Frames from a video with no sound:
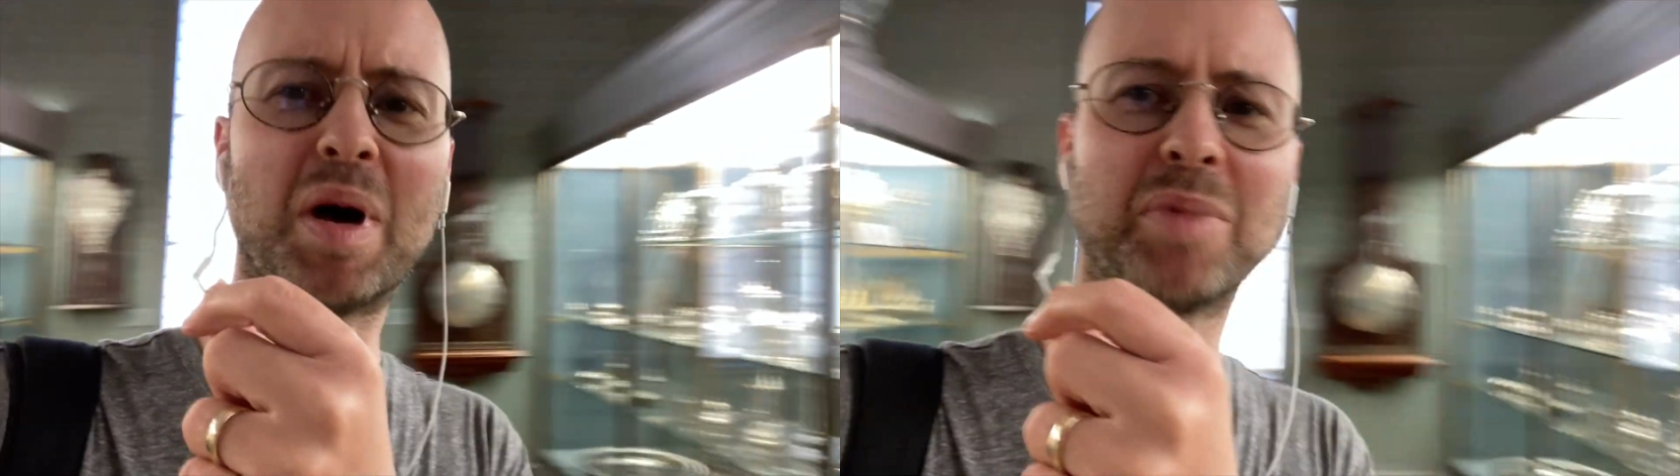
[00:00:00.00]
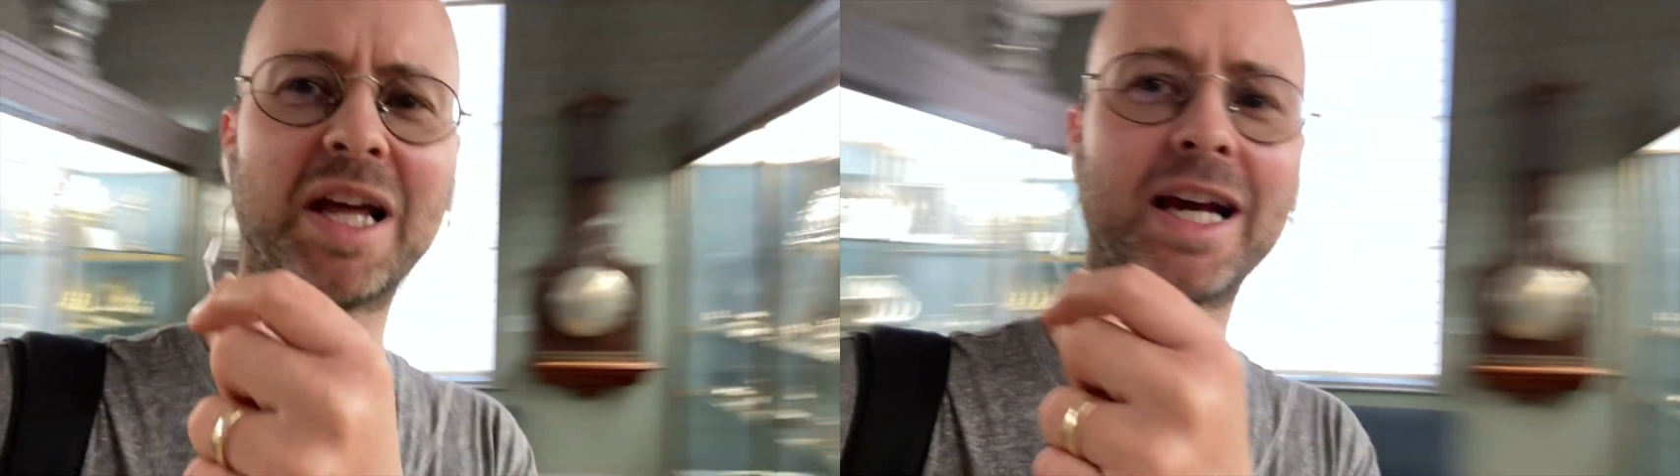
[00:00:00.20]

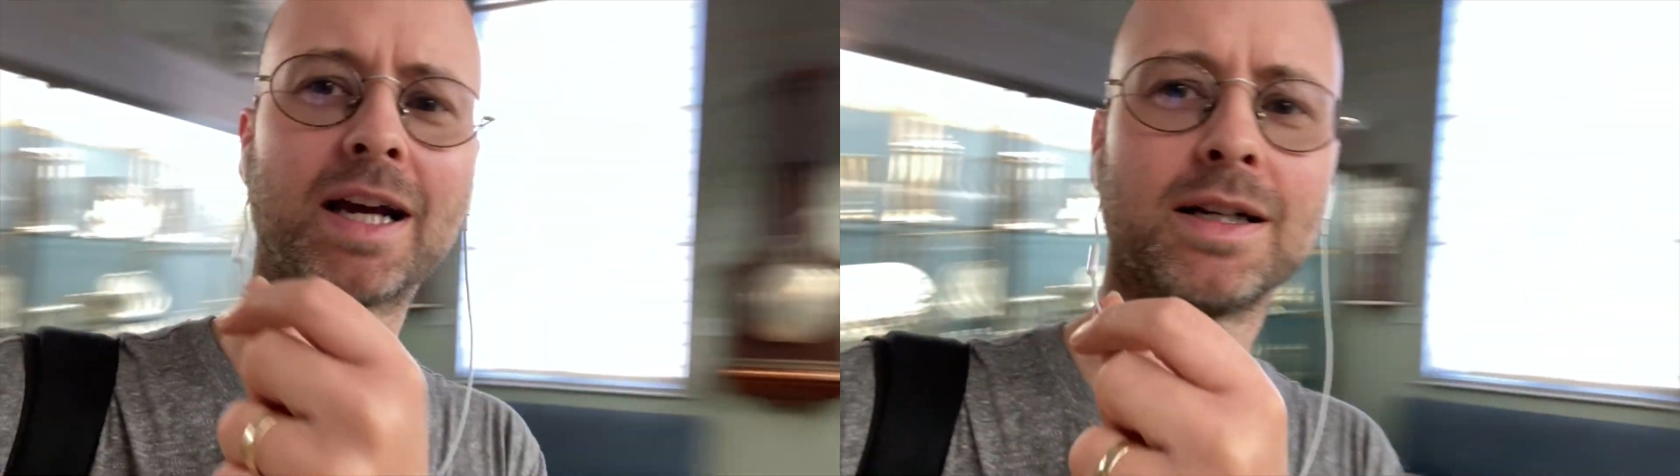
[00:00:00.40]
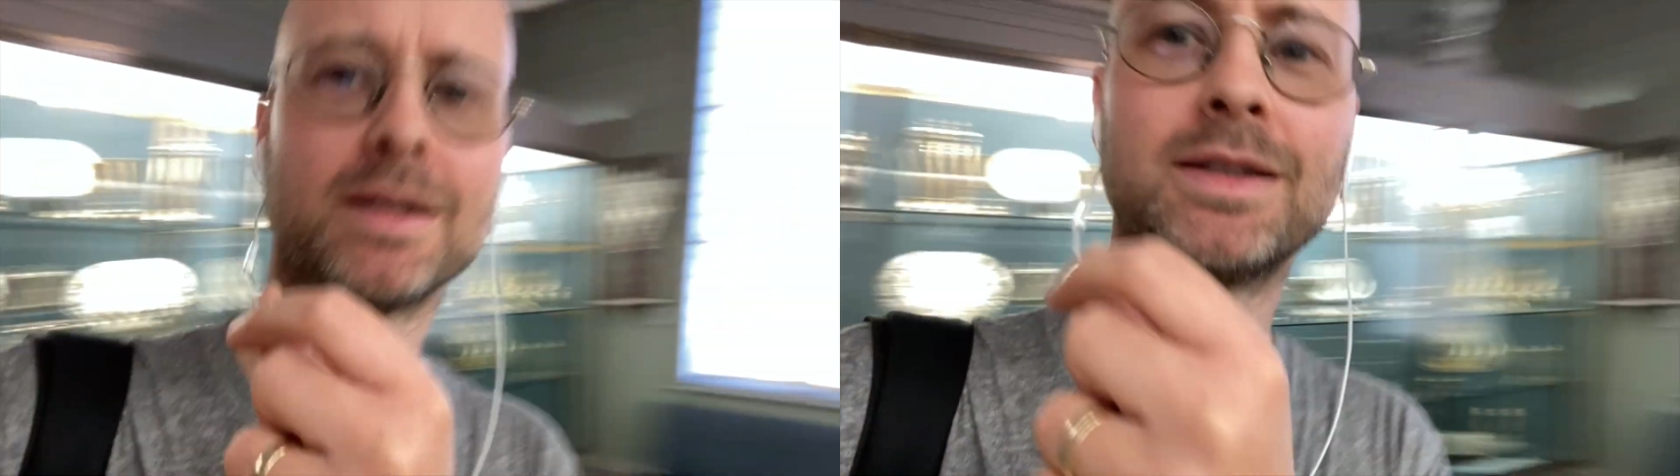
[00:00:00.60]
bling.
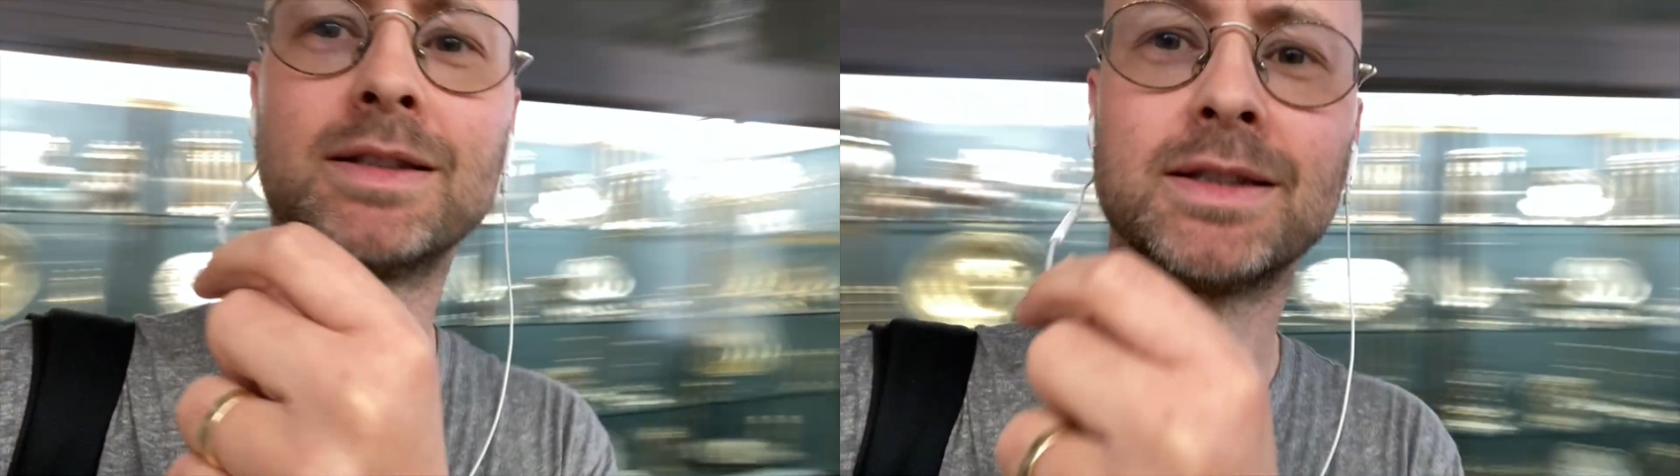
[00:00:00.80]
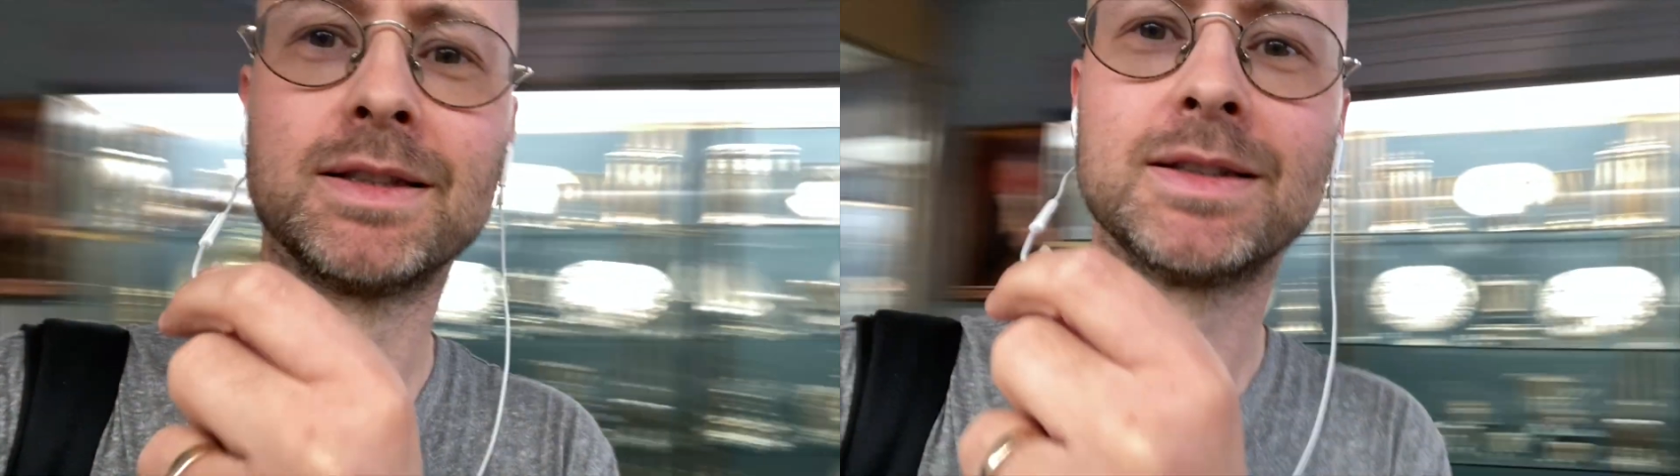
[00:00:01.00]

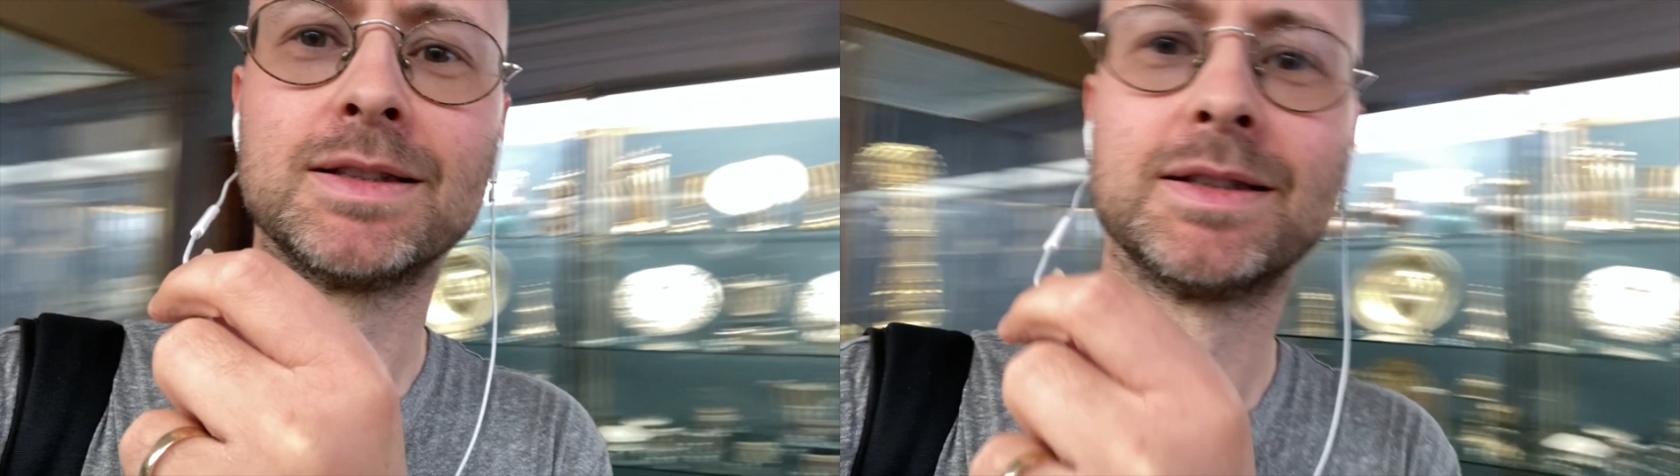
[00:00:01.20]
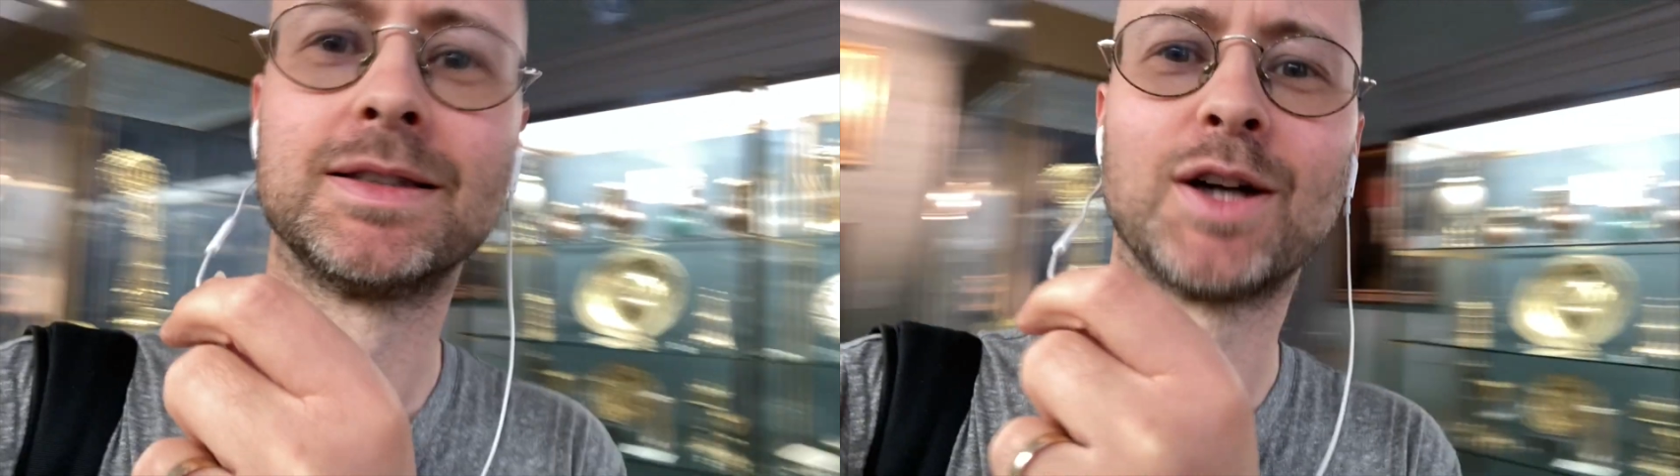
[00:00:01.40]

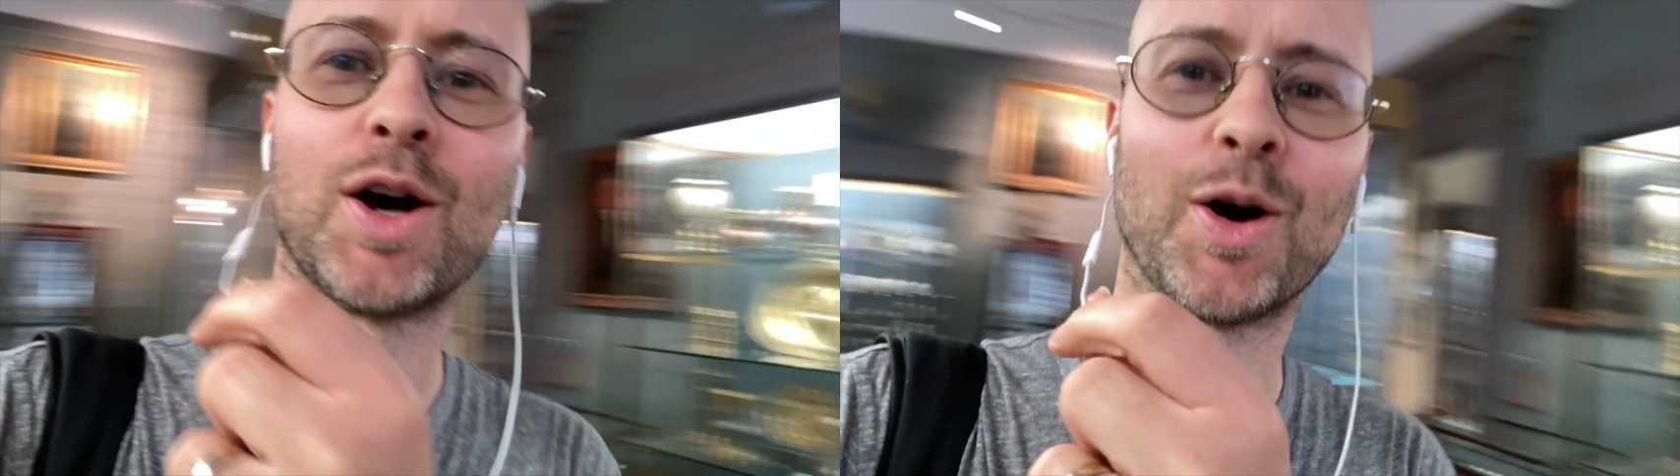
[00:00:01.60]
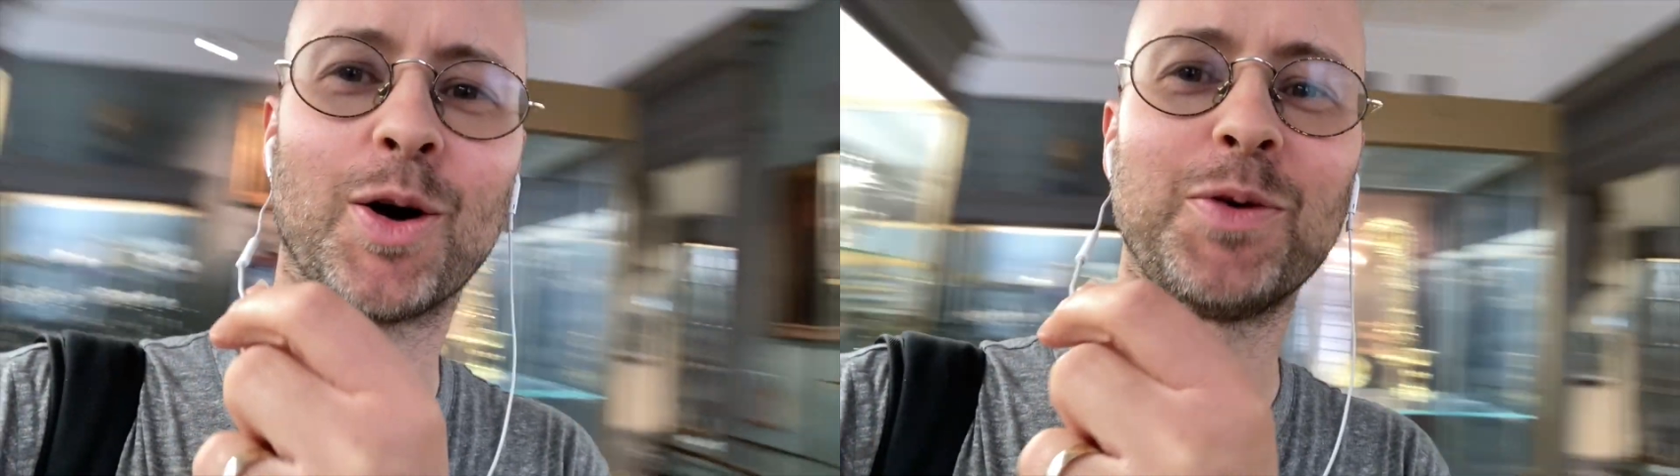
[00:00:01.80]

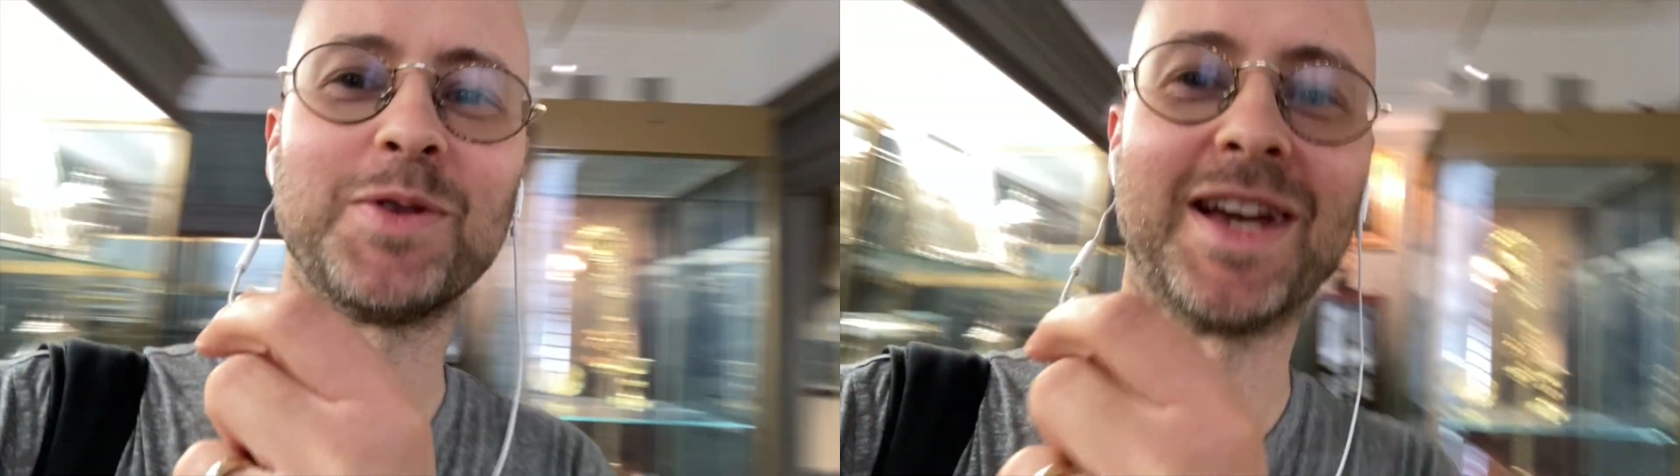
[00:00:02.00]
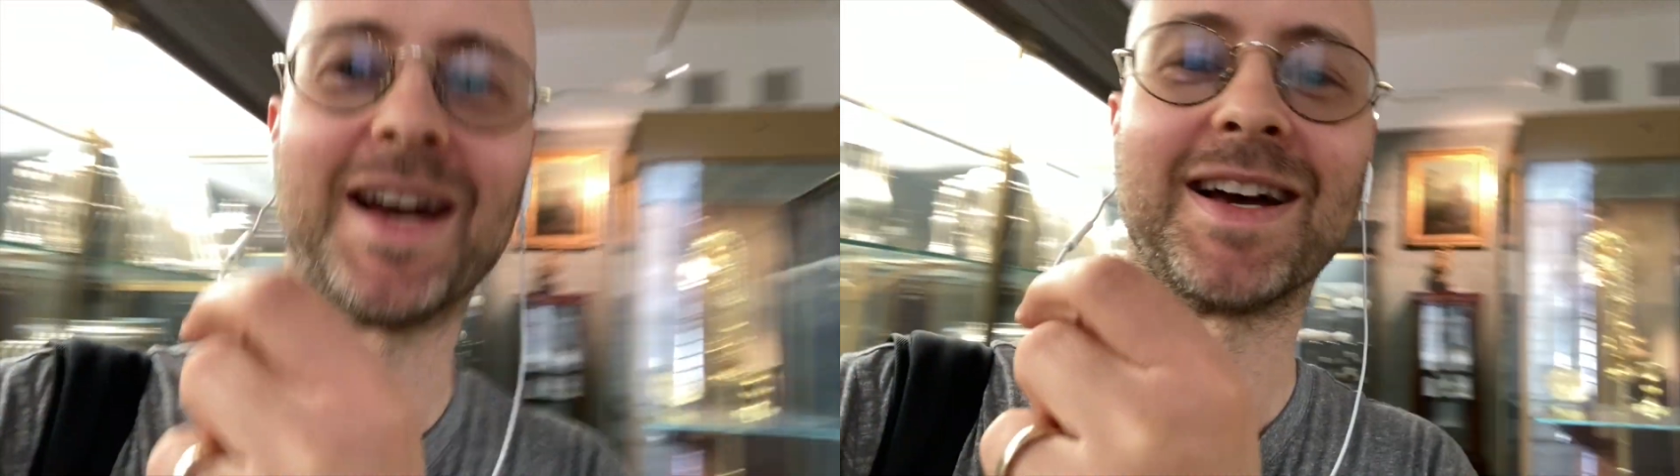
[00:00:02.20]
Oh
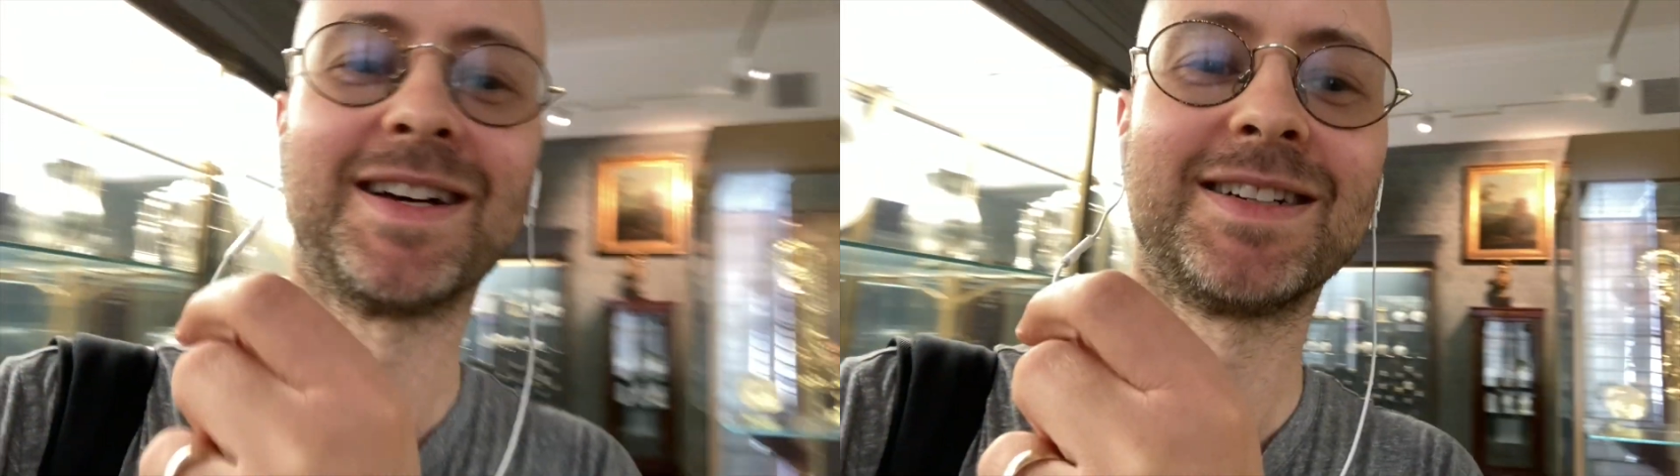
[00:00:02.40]
yeah.